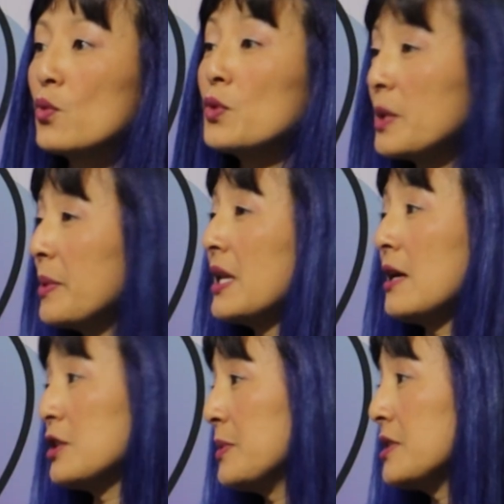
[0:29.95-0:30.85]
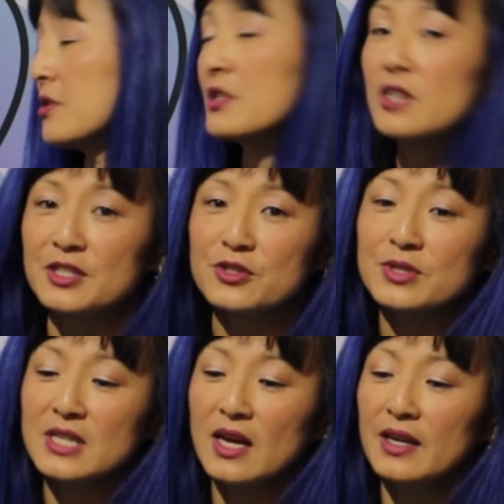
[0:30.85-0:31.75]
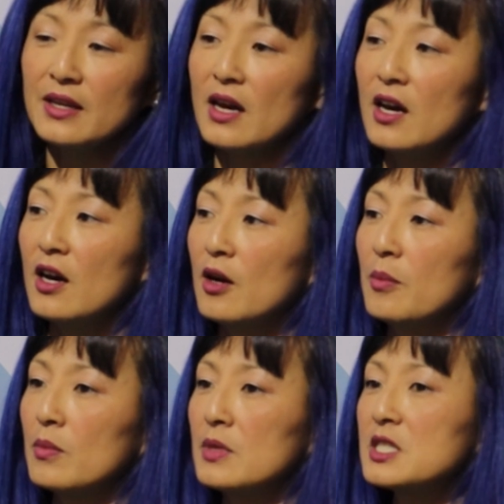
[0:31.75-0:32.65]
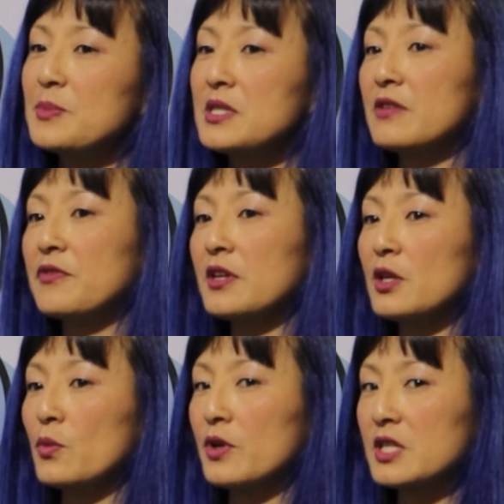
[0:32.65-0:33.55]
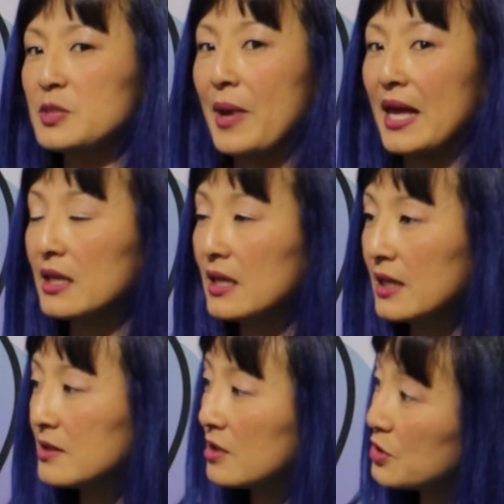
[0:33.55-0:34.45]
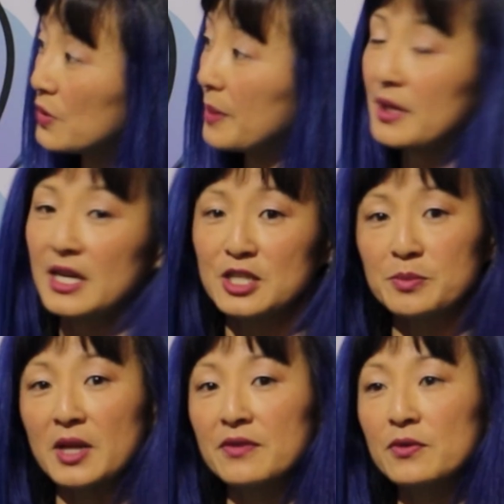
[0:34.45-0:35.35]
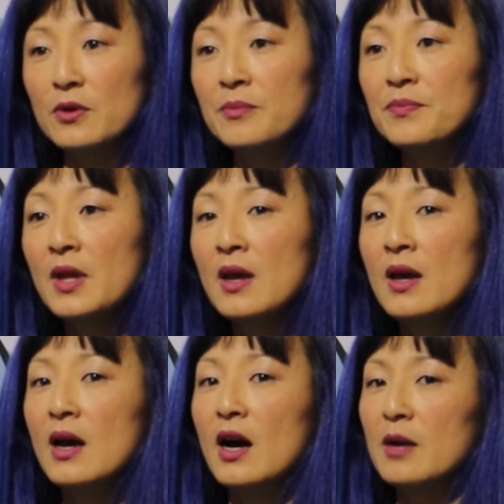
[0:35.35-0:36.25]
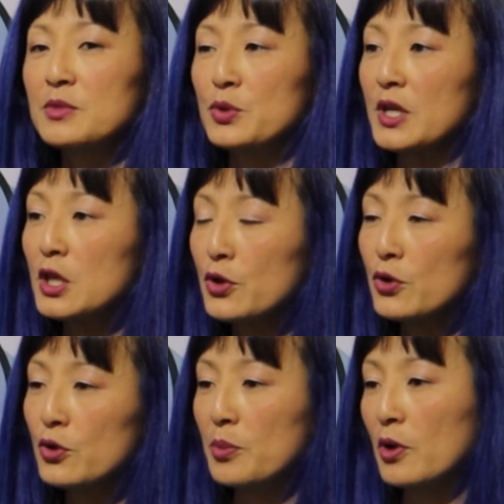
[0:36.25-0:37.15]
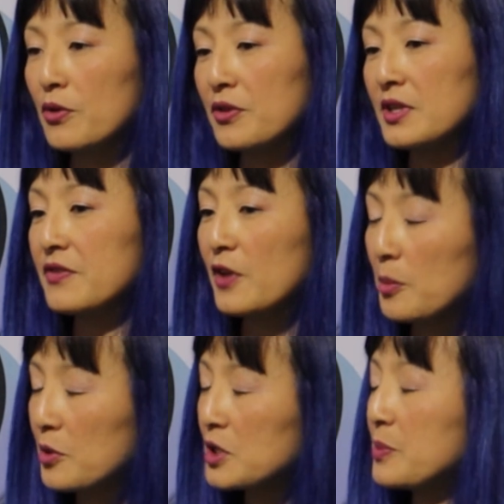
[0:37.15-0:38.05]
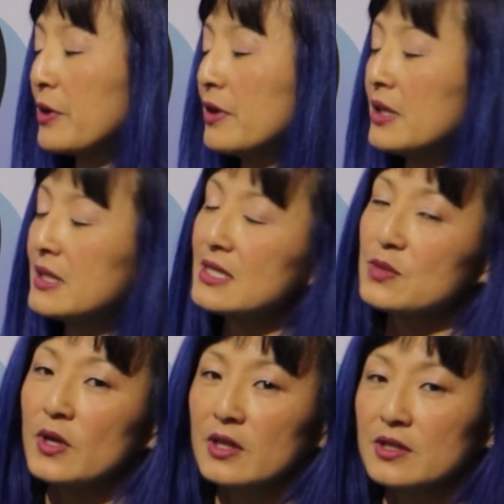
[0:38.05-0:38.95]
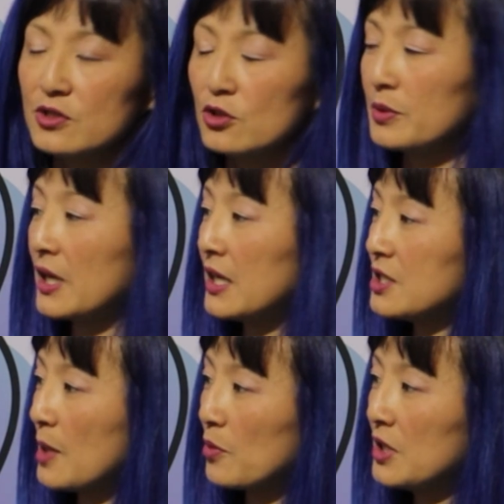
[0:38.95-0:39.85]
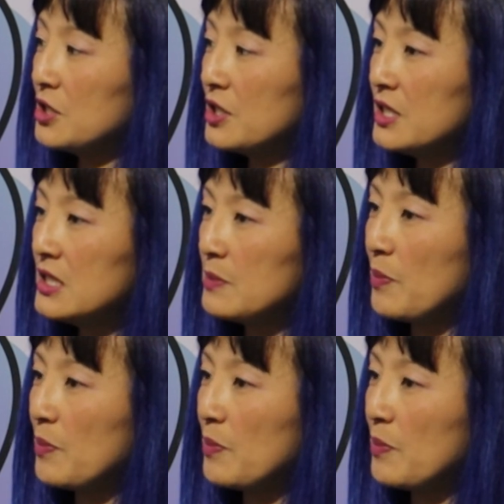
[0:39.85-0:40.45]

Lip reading: Really big announcements on the Tanzu side. Specifically, we're expanding Tanzu application platform to include both the developer experience as well as Kubernetes operations.